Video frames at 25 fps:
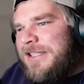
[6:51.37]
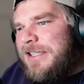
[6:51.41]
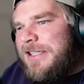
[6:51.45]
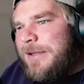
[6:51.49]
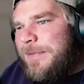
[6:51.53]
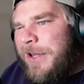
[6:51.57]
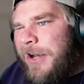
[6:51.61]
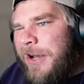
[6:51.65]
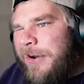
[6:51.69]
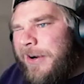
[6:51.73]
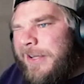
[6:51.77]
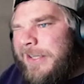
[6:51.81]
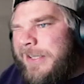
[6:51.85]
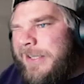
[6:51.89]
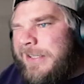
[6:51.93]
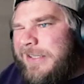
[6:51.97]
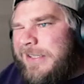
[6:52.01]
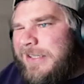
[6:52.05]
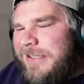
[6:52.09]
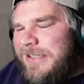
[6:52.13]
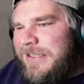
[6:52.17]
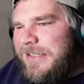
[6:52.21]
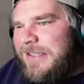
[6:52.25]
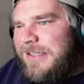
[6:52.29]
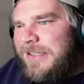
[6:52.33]
And to be
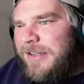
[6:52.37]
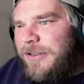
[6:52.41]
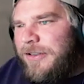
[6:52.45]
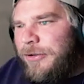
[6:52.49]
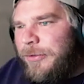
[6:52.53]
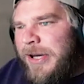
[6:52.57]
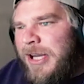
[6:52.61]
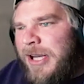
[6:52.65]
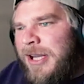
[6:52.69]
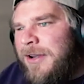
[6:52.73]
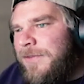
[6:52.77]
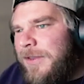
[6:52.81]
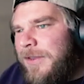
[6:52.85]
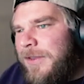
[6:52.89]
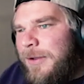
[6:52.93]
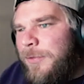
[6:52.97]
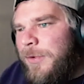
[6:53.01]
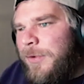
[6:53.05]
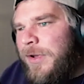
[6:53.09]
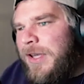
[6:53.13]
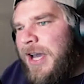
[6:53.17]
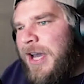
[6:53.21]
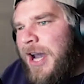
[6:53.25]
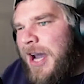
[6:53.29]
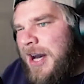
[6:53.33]
honest, 3 of
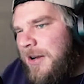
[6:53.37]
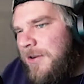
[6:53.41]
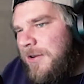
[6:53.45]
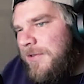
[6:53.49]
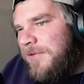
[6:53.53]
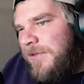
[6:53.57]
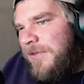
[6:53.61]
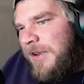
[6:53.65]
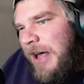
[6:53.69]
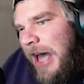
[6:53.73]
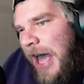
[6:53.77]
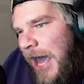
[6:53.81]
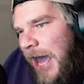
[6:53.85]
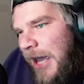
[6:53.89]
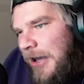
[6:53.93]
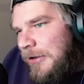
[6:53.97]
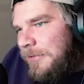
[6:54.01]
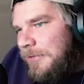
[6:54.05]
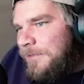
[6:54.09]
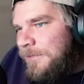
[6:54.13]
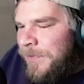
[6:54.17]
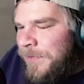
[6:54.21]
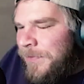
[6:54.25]
them were kind of like